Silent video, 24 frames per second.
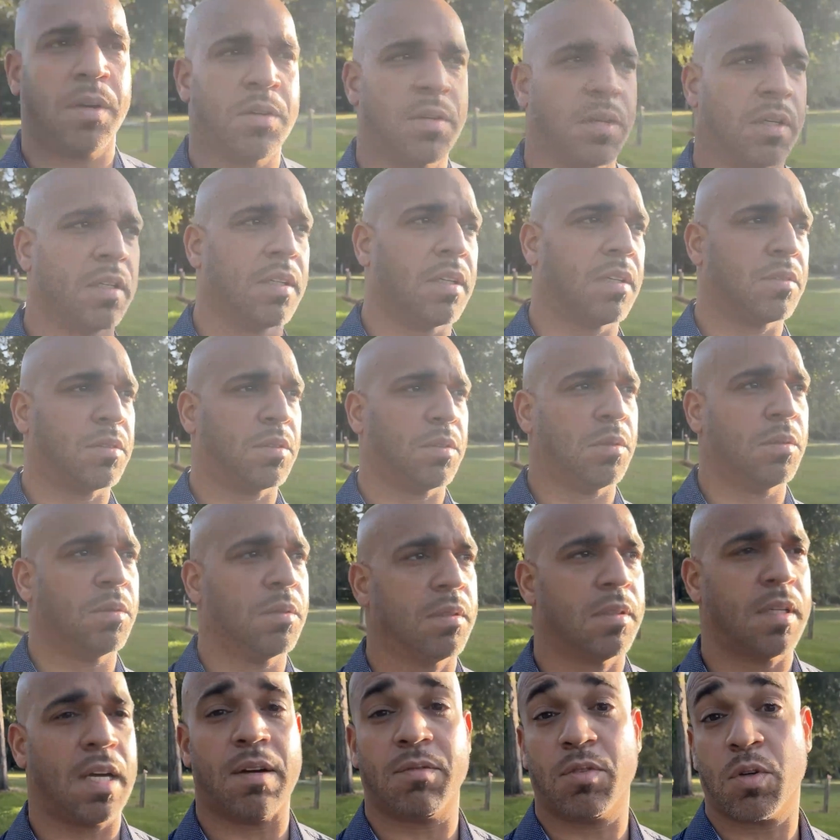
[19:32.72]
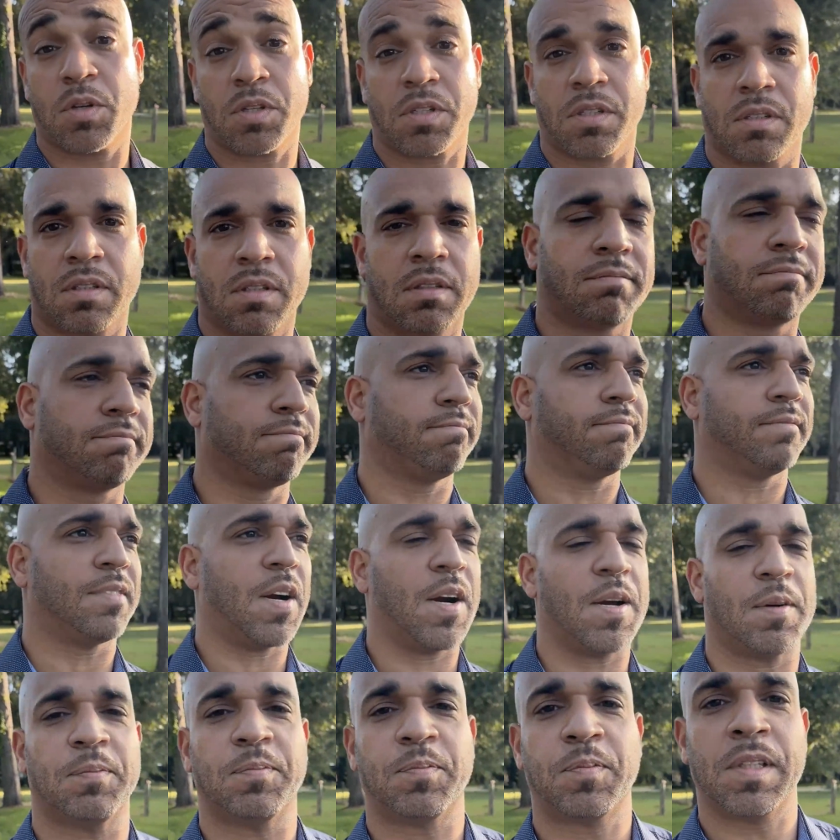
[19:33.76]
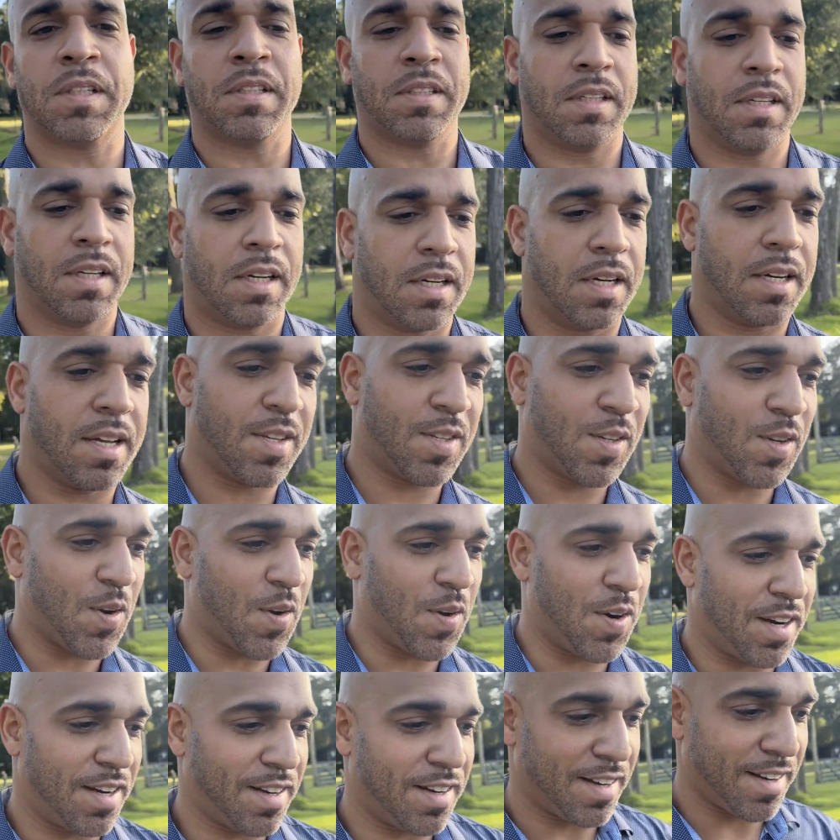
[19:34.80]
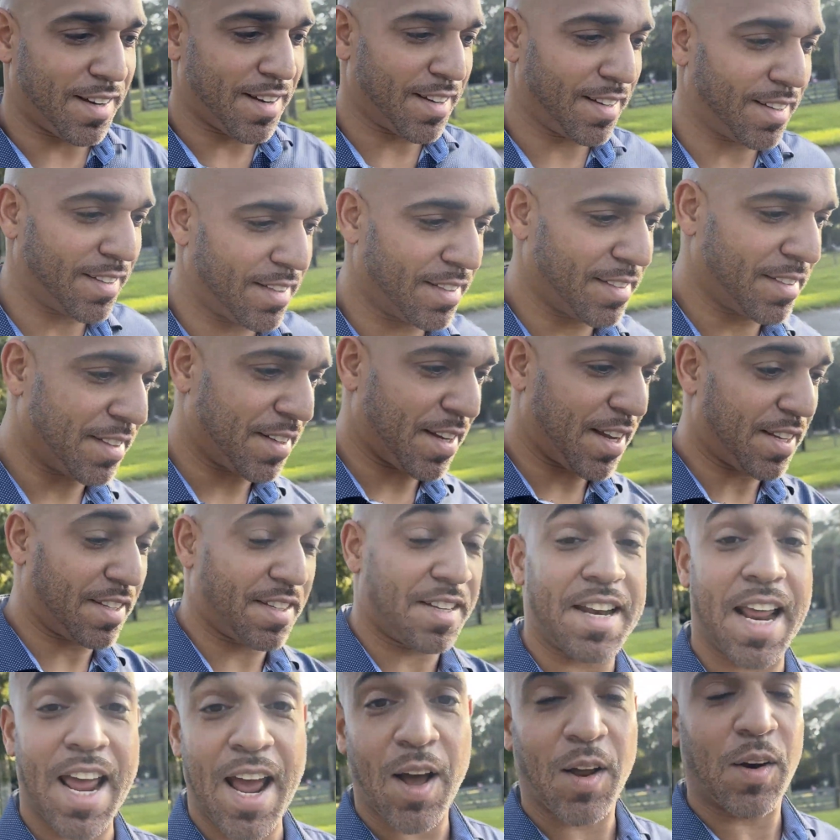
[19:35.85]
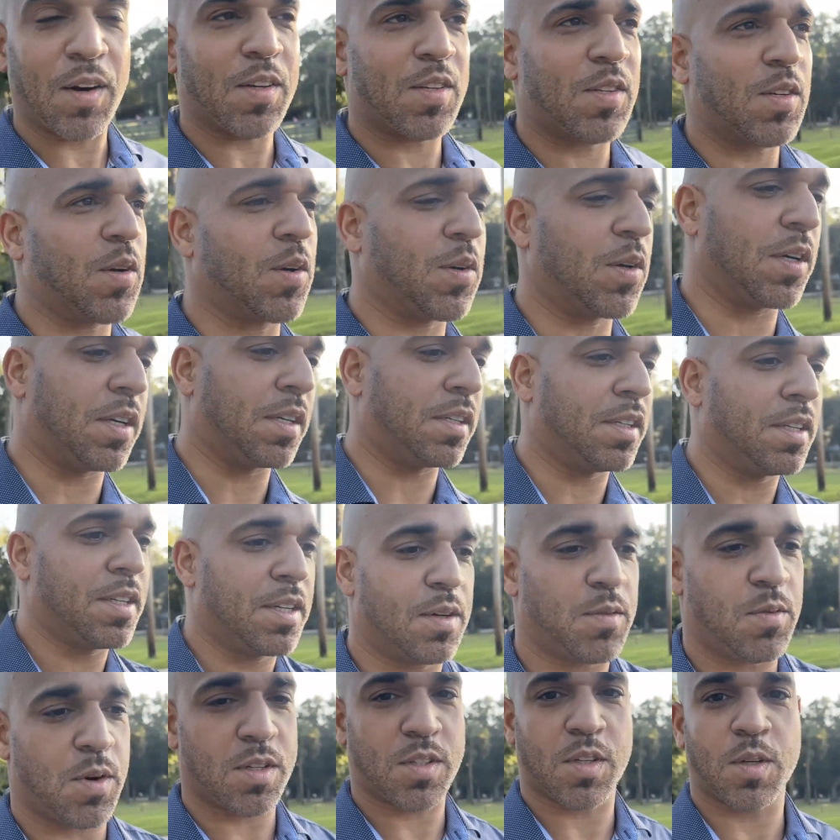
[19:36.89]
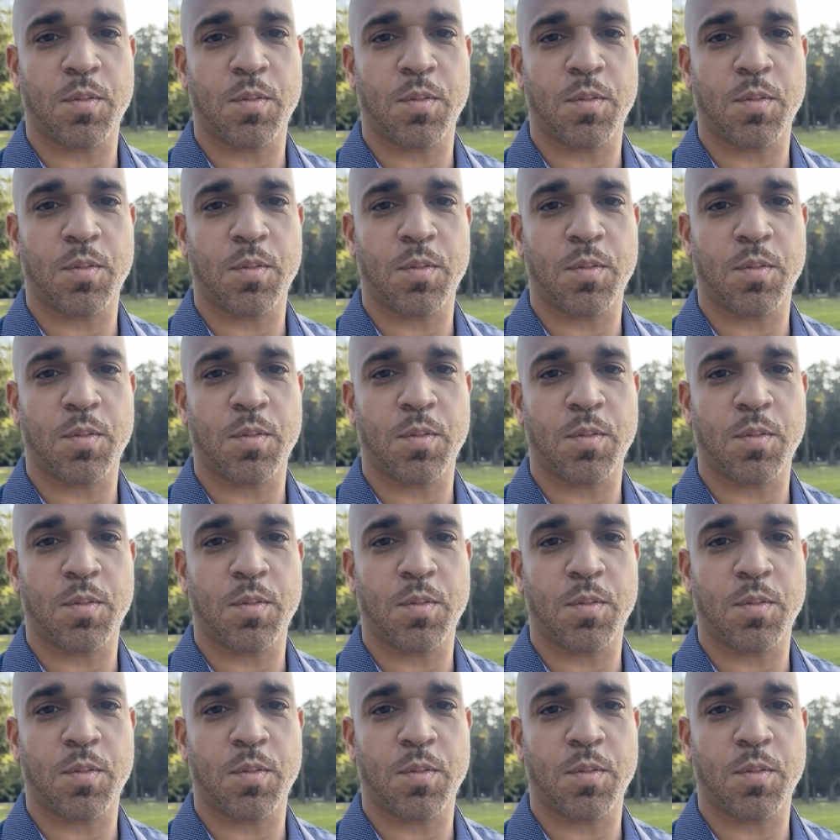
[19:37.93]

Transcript: you can also have horses. All right, let's go to, let's go to Roscoe